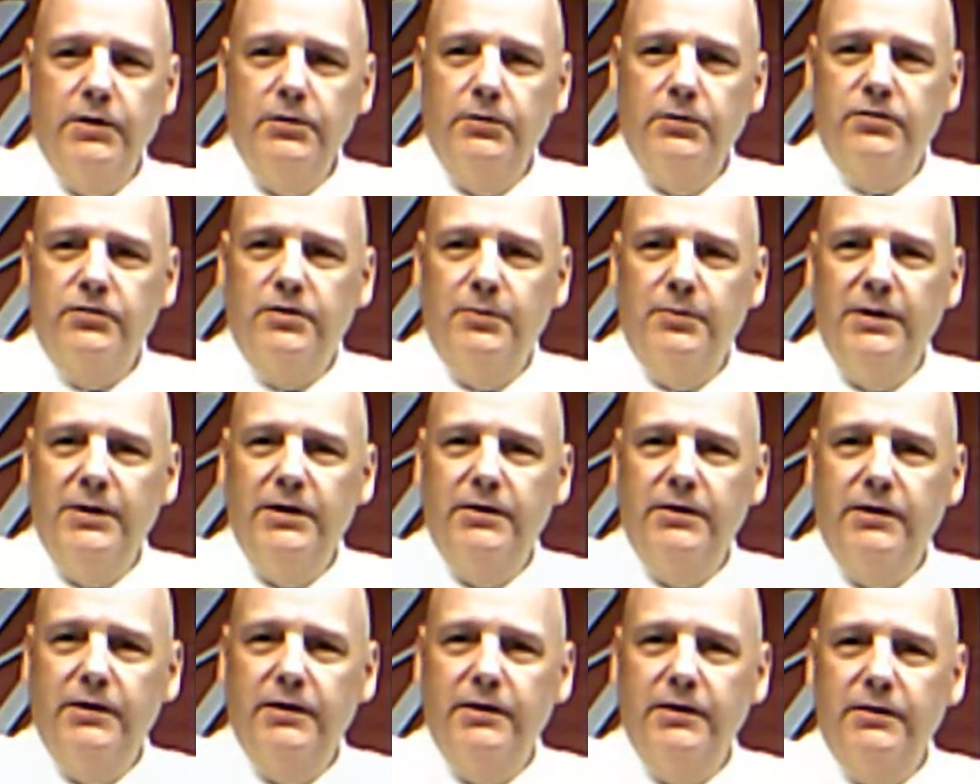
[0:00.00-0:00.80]
used to be
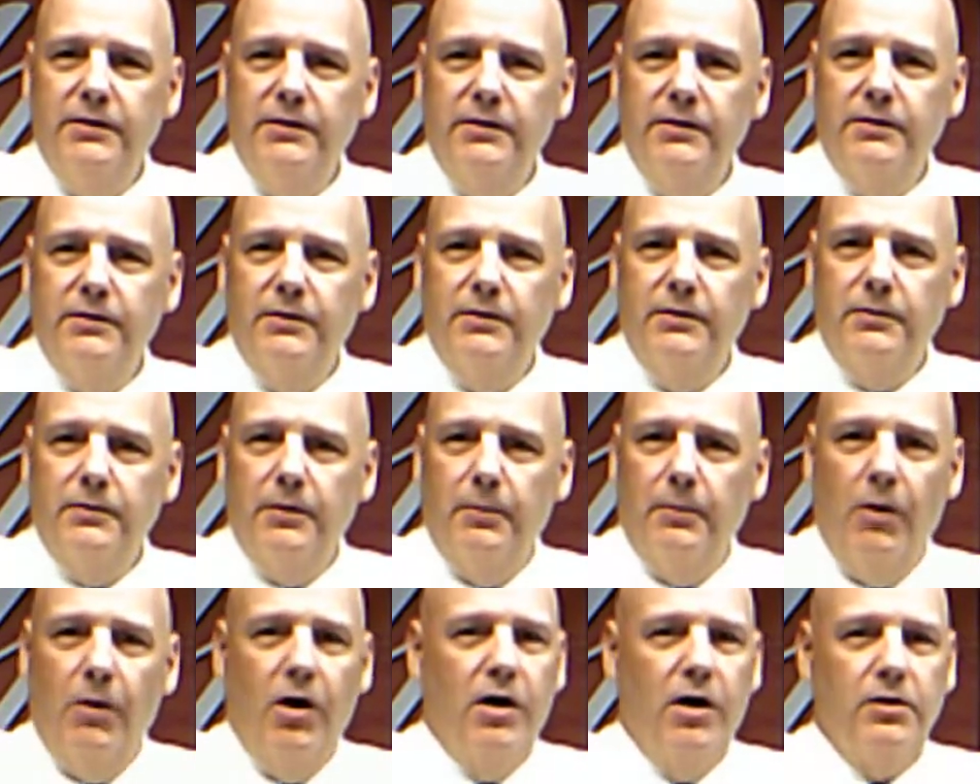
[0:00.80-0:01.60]
the, you know, the
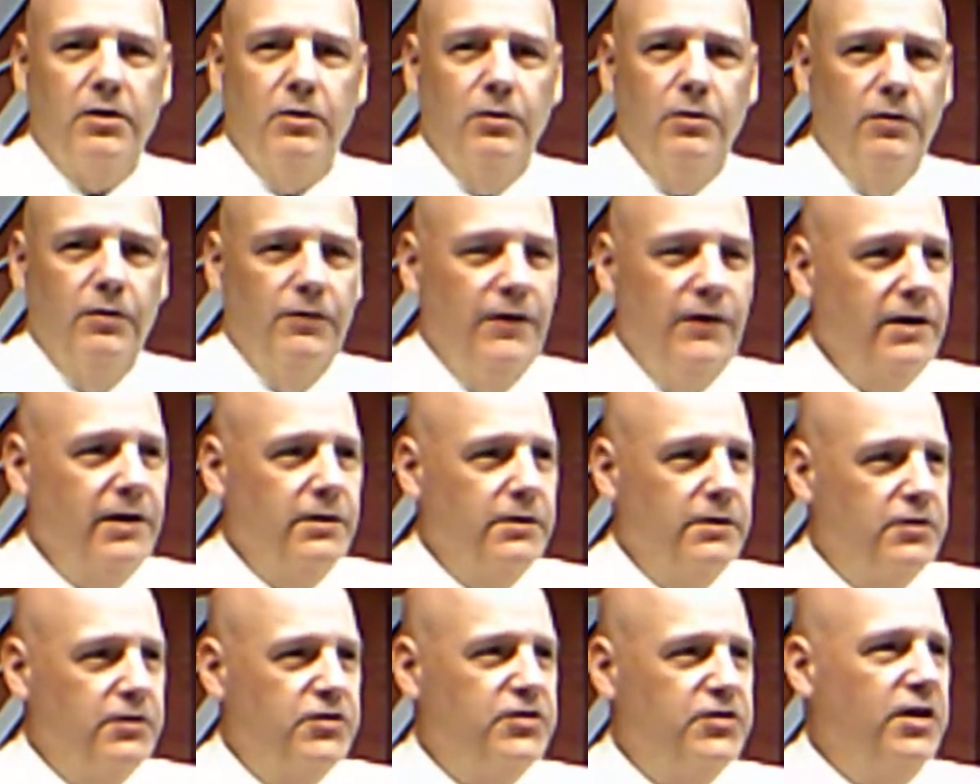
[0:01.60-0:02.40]
motto of England,
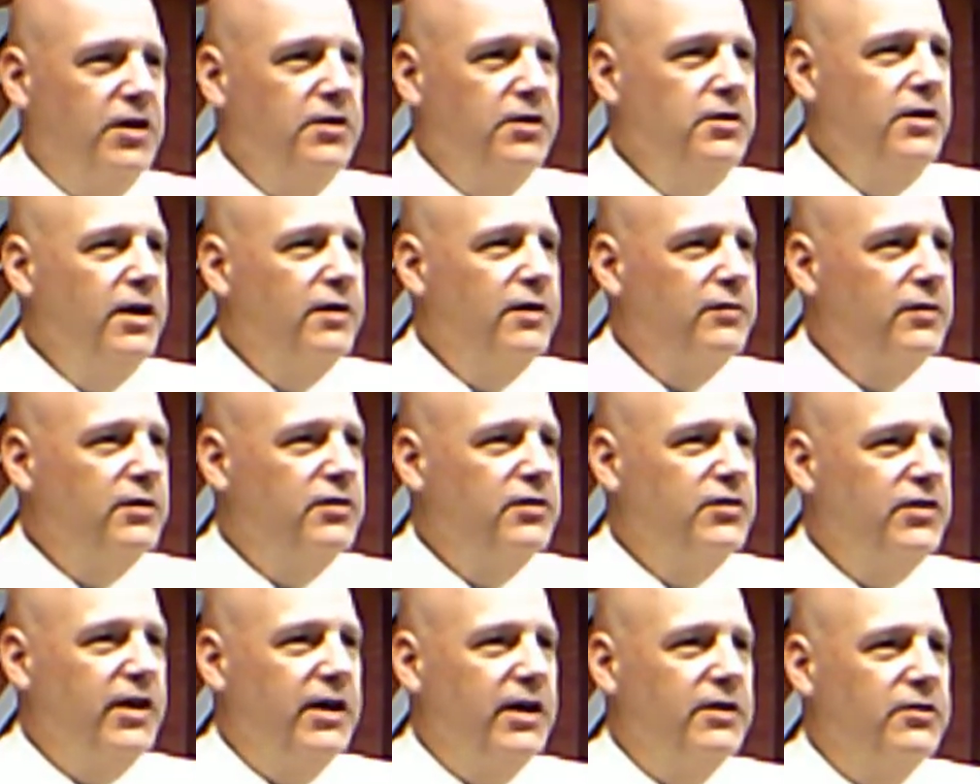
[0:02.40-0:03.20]
the sun never
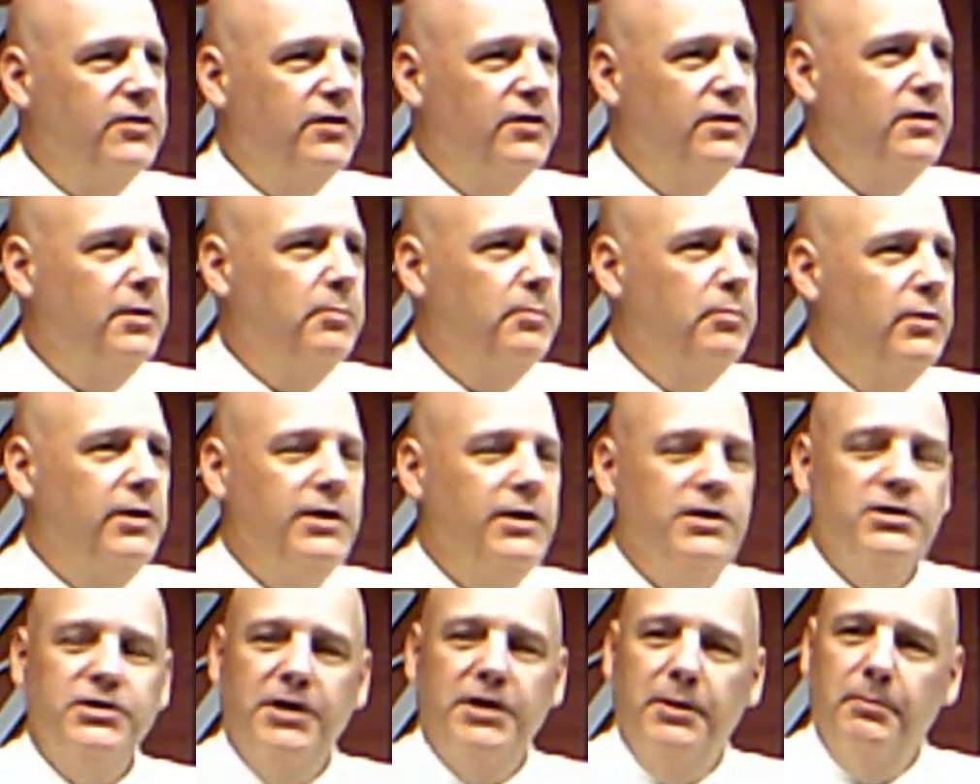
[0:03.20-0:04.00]
sets on the
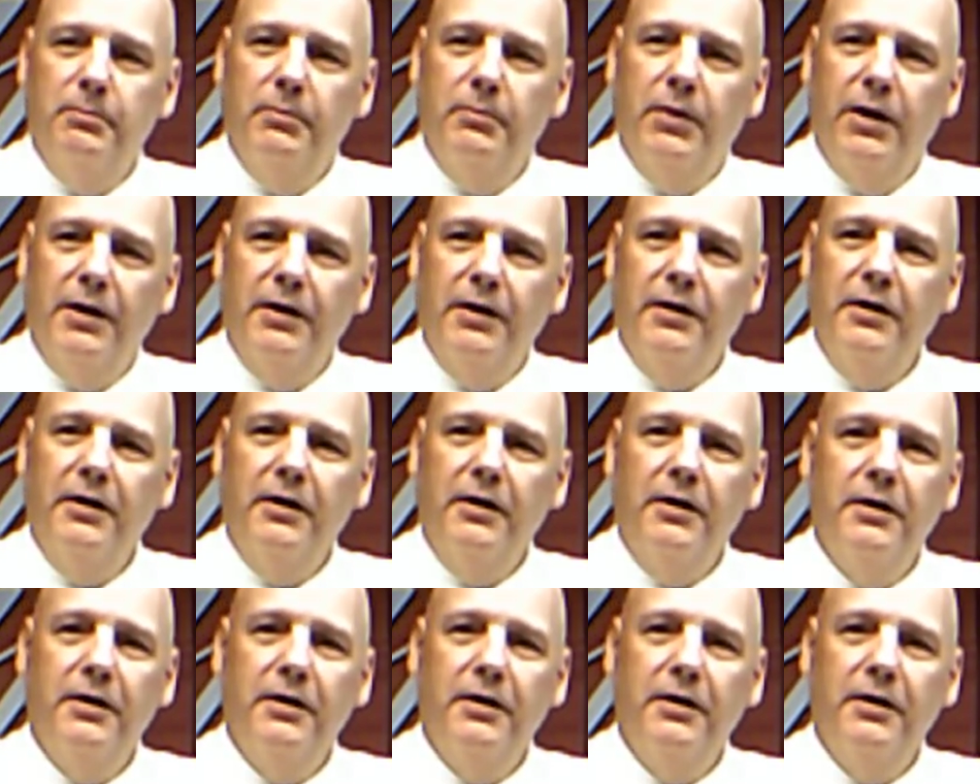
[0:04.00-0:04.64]
British Empire.